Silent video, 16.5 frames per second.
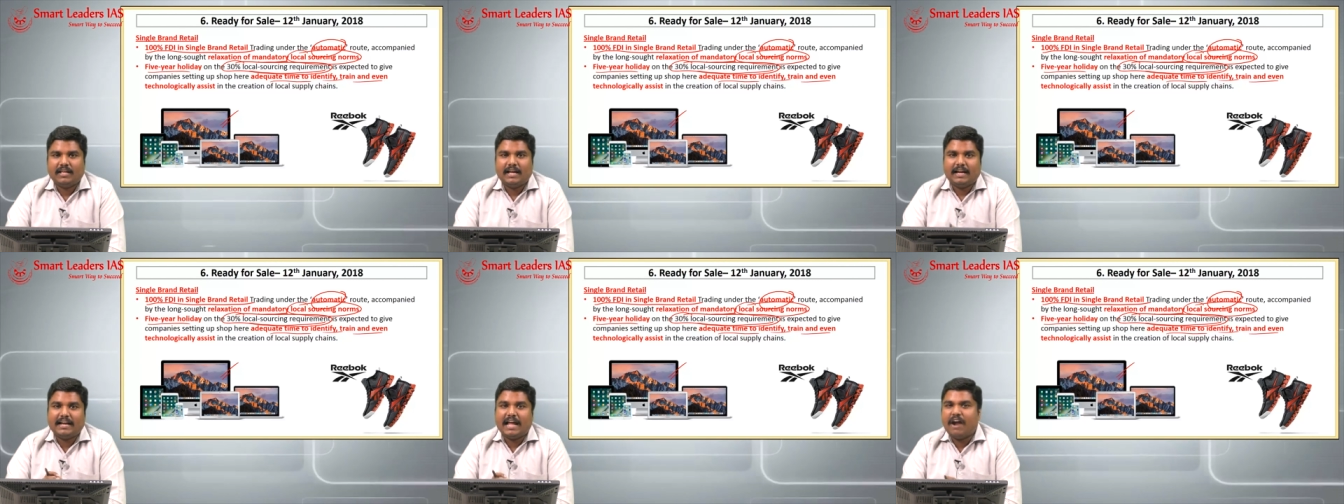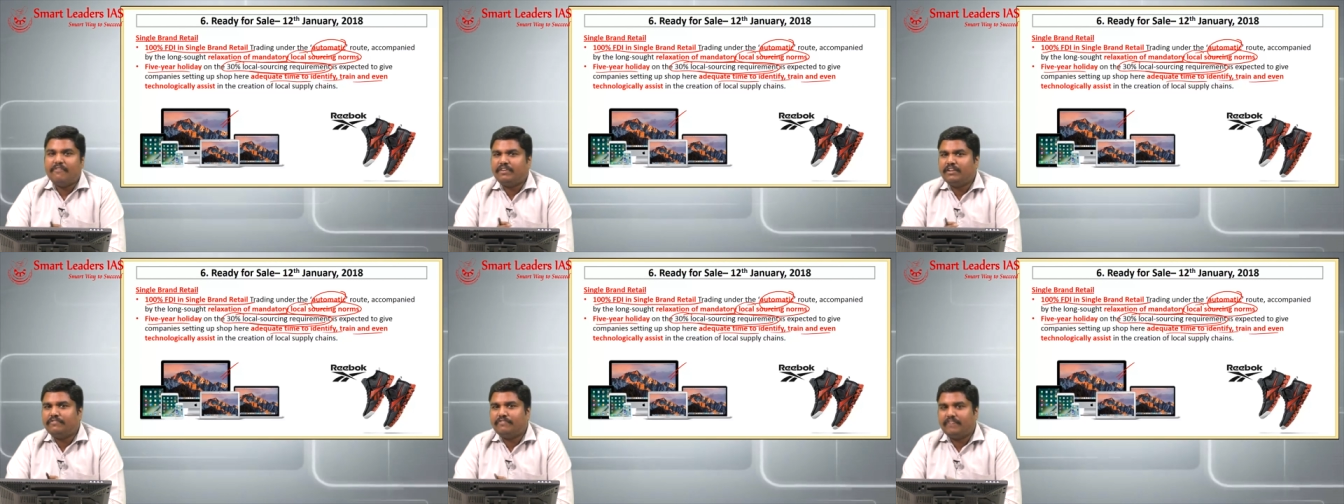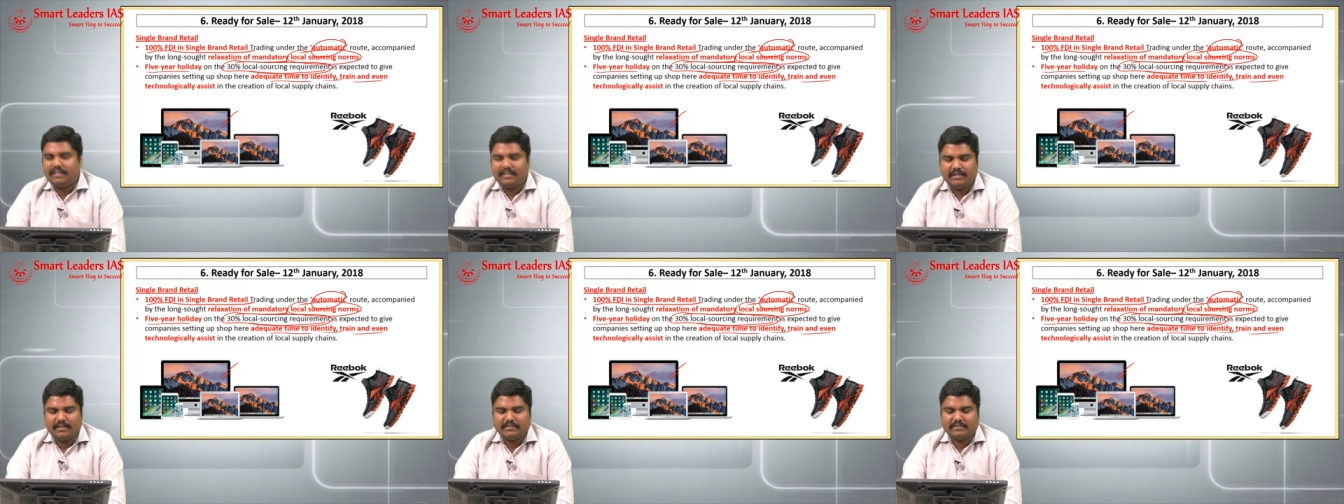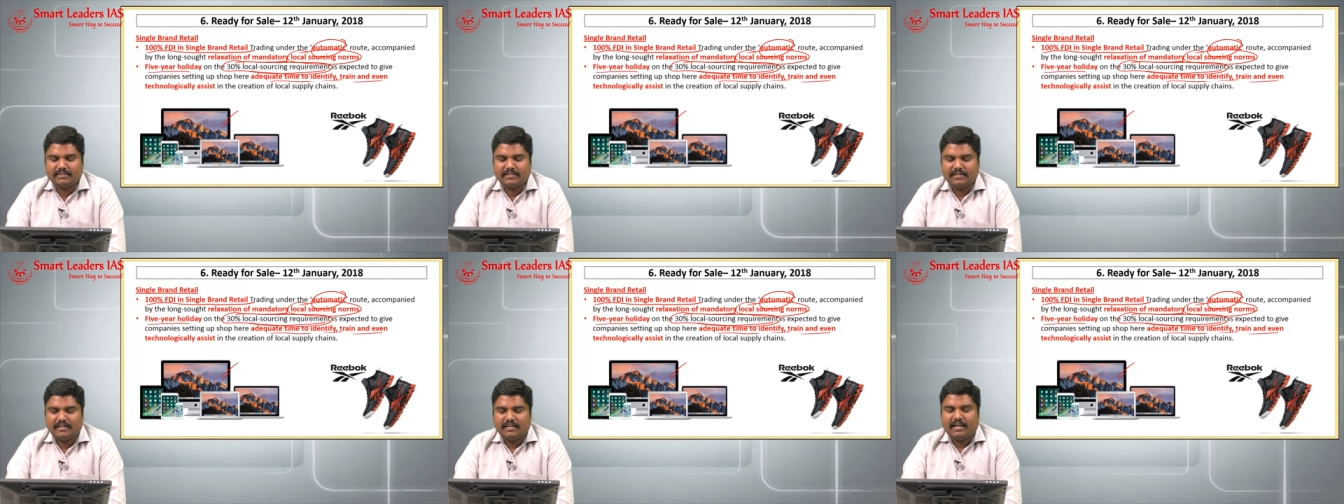and after 5 years
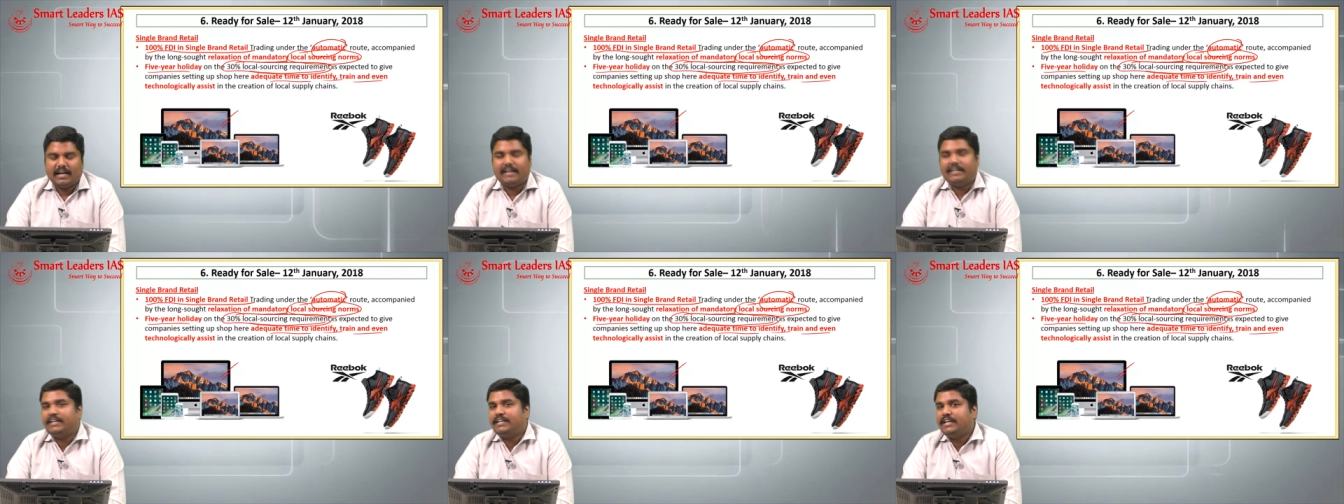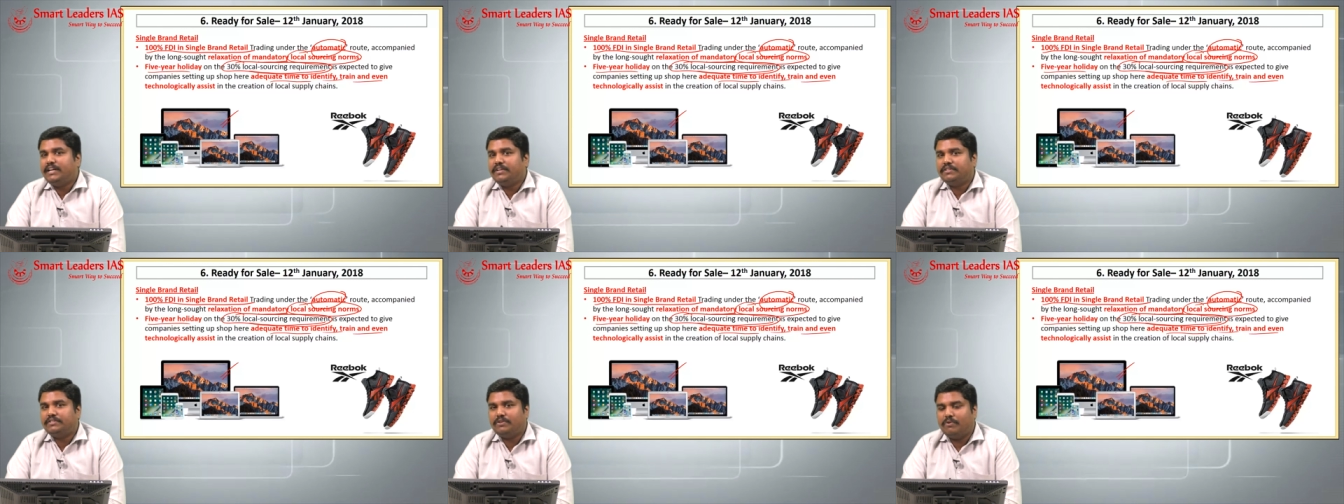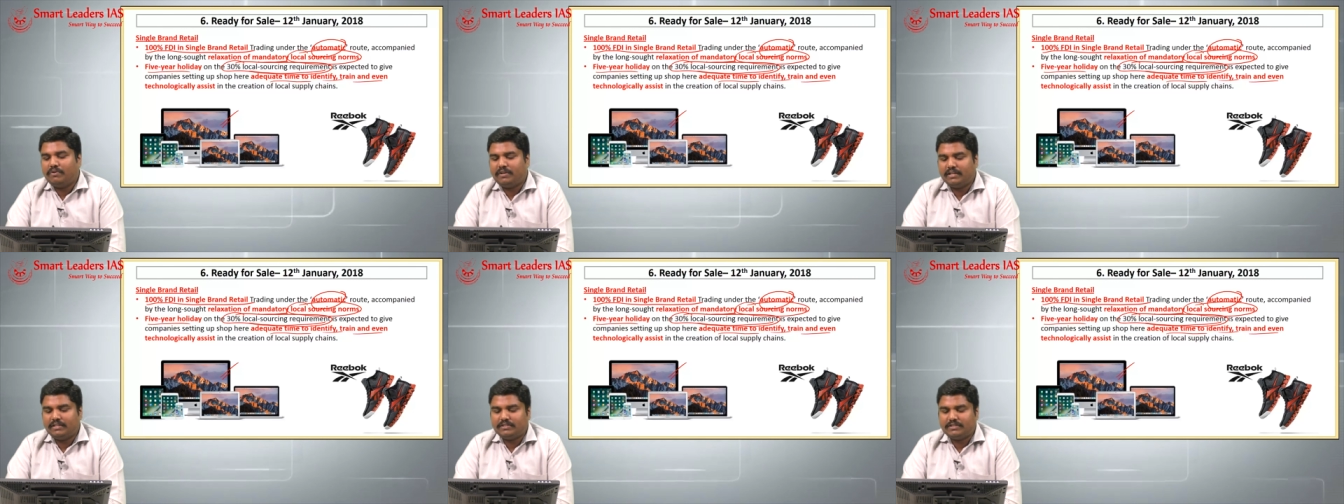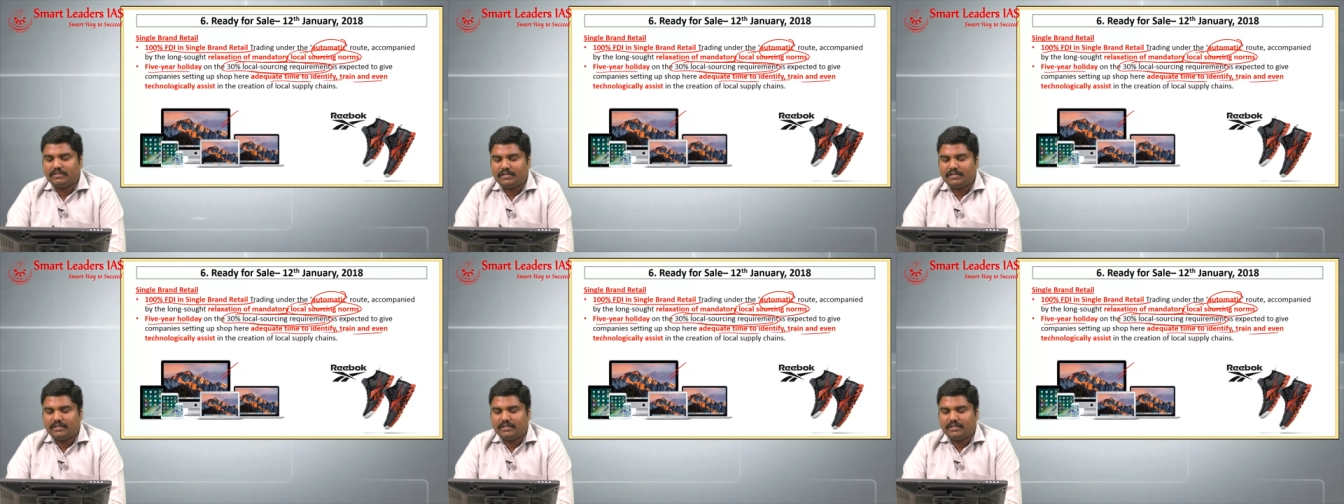adhering to this local